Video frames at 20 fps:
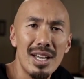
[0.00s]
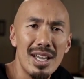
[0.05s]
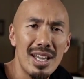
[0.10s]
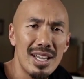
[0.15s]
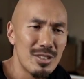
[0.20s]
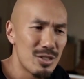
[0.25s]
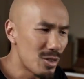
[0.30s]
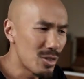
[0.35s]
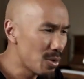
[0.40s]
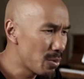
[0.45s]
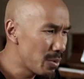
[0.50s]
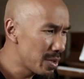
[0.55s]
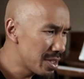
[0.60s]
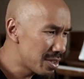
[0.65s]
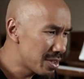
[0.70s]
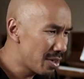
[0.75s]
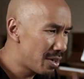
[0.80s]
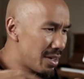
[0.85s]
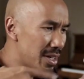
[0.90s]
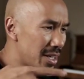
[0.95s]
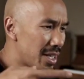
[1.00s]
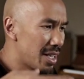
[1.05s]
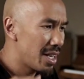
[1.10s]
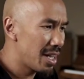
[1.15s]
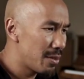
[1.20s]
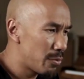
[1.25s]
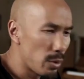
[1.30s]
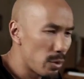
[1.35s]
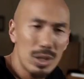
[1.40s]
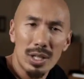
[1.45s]
And so we started
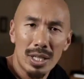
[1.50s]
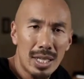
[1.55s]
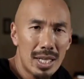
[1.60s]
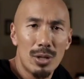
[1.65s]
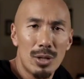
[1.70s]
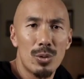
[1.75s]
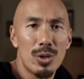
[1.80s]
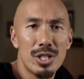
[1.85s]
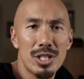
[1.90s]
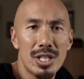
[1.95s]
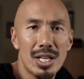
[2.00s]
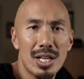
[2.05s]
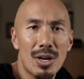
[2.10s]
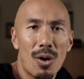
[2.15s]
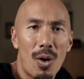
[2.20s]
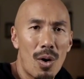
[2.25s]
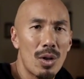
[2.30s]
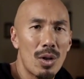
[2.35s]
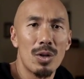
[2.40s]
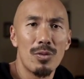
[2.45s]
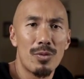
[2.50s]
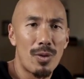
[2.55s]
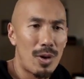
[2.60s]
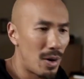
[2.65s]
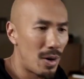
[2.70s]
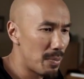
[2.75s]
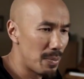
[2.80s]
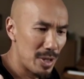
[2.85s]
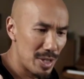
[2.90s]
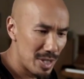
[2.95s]
kind of relinquishing all of
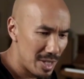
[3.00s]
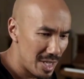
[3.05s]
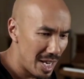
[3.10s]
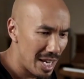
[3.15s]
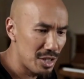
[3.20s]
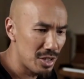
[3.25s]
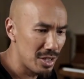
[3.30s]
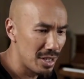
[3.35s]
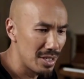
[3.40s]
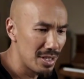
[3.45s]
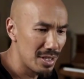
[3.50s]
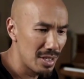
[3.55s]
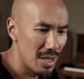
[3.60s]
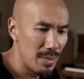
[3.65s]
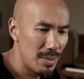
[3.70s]
our possessions.